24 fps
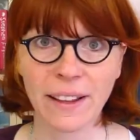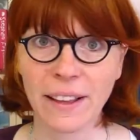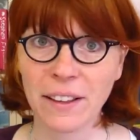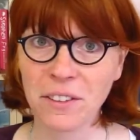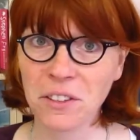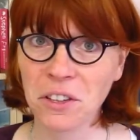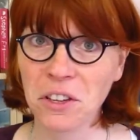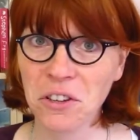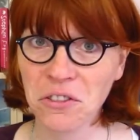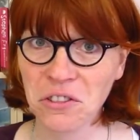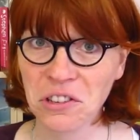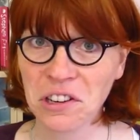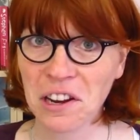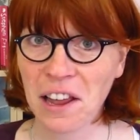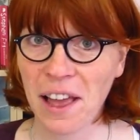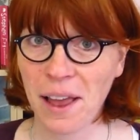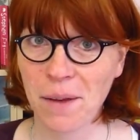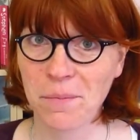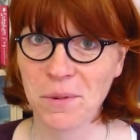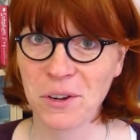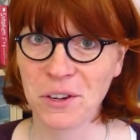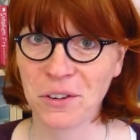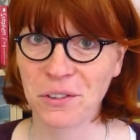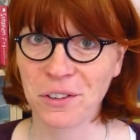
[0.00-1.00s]
As usual,
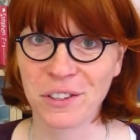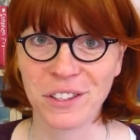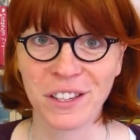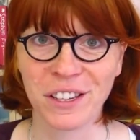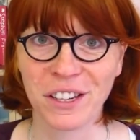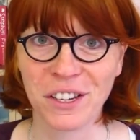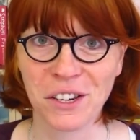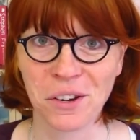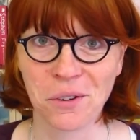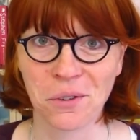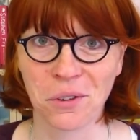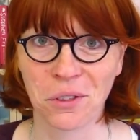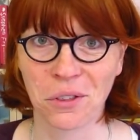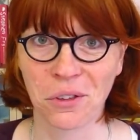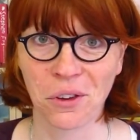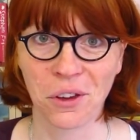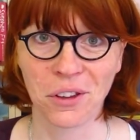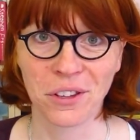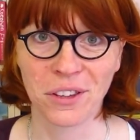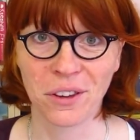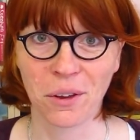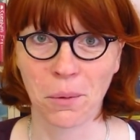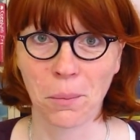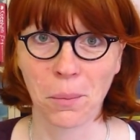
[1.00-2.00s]
I'm interested in your
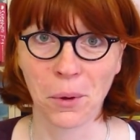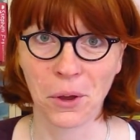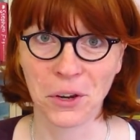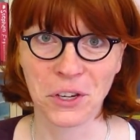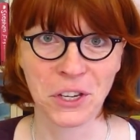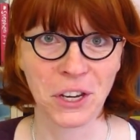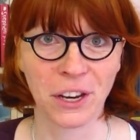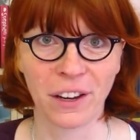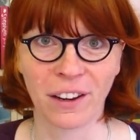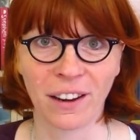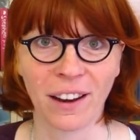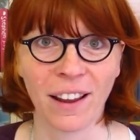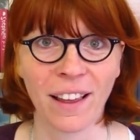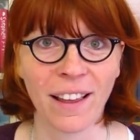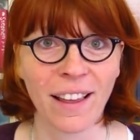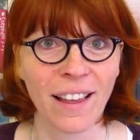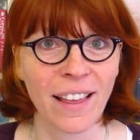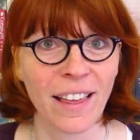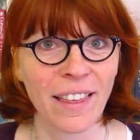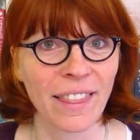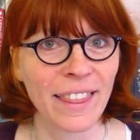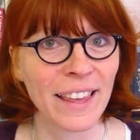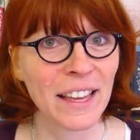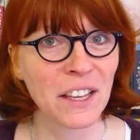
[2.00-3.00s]
thoughts on Botchan.
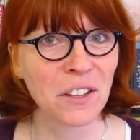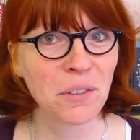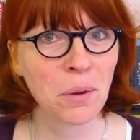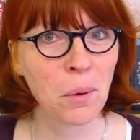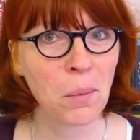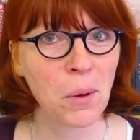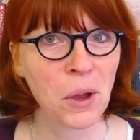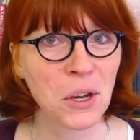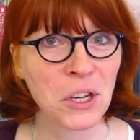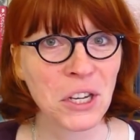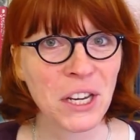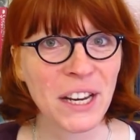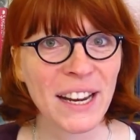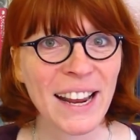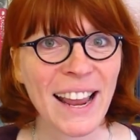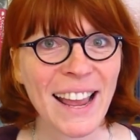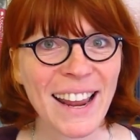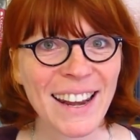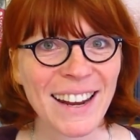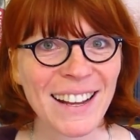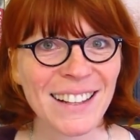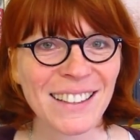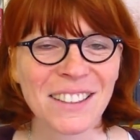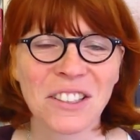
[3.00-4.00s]
Thanks for watching,
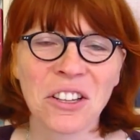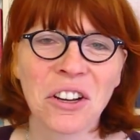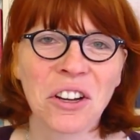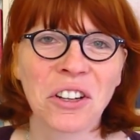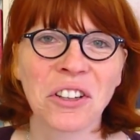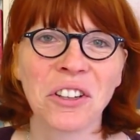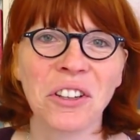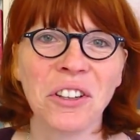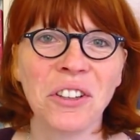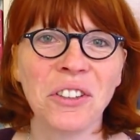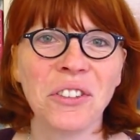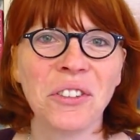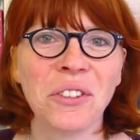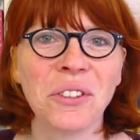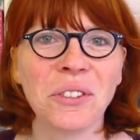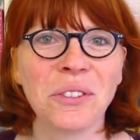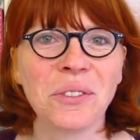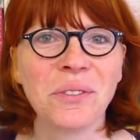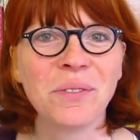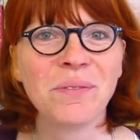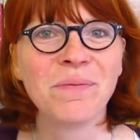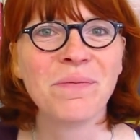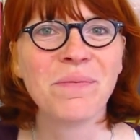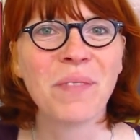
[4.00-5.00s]
and I'll talk to you
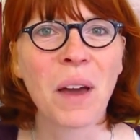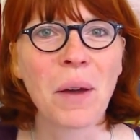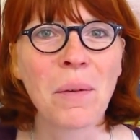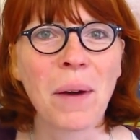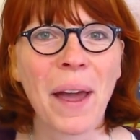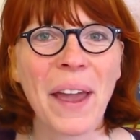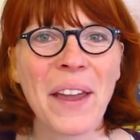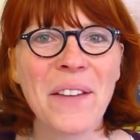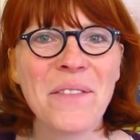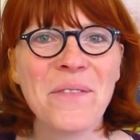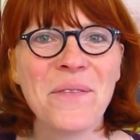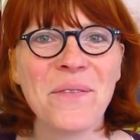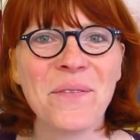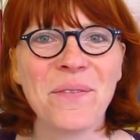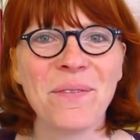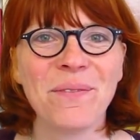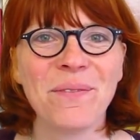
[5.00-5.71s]
soon. Bye bye.